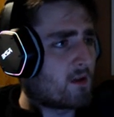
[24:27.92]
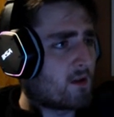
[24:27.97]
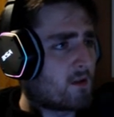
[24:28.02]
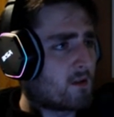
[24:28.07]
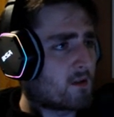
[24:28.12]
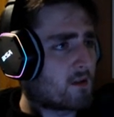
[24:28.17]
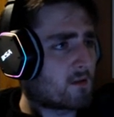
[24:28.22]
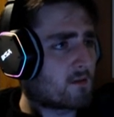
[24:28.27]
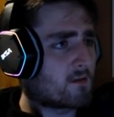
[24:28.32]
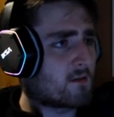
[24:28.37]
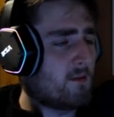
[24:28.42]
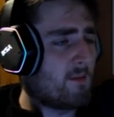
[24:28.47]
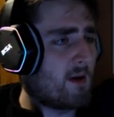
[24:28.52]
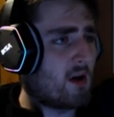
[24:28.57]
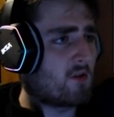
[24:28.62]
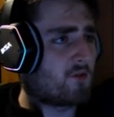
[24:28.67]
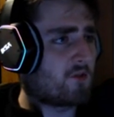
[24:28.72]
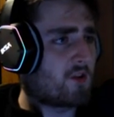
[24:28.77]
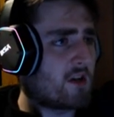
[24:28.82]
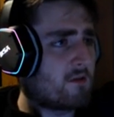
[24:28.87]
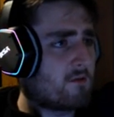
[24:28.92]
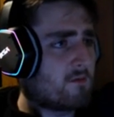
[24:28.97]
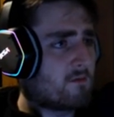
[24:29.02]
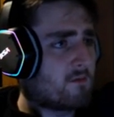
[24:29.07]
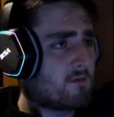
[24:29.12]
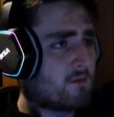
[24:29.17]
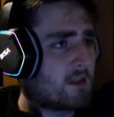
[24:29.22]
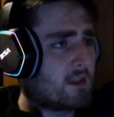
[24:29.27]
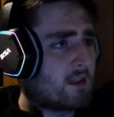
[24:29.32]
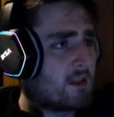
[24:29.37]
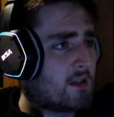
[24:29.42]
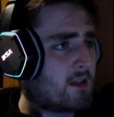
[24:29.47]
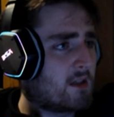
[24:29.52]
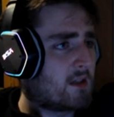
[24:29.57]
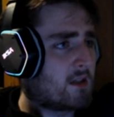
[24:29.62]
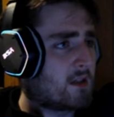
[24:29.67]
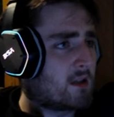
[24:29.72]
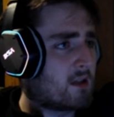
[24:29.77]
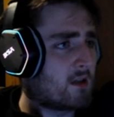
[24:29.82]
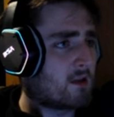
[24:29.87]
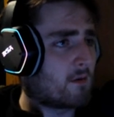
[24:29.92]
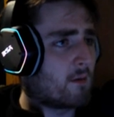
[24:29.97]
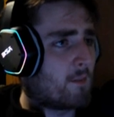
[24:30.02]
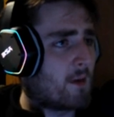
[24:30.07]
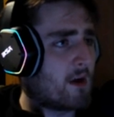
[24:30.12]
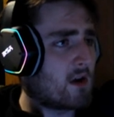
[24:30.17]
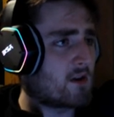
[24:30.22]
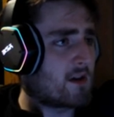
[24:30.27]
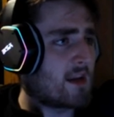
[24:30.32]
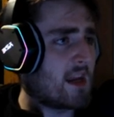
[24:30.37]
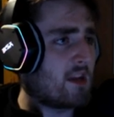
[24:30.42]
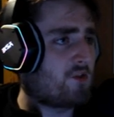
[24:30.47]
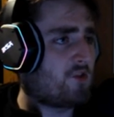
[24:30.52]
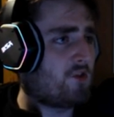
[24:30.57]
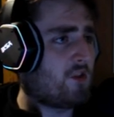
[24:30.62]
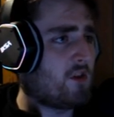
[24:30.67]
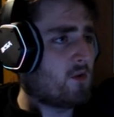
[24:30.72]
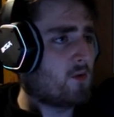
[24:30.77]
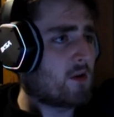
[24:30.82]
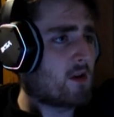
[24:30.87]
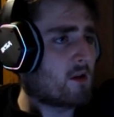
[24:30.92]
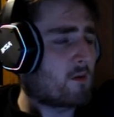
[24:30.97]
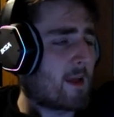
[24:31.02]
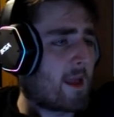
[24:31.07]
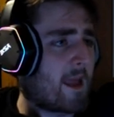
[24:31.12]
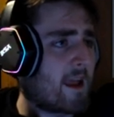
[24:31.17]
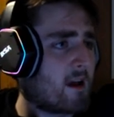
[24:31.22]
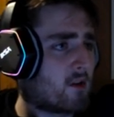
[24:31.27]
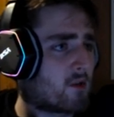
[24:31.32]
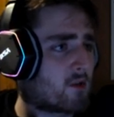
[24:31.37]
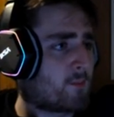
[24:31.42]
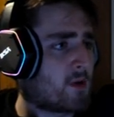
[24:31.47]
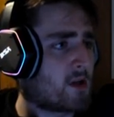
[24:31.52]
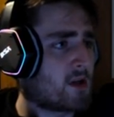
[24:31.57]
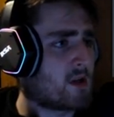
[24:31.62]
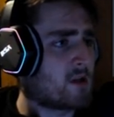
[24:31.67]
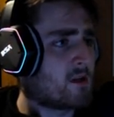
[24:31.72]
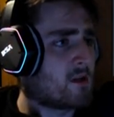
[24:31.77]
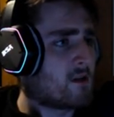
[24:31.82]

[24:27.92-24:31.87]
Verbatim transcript: C come on, John. Mayor catches you and there'll be hell to pay.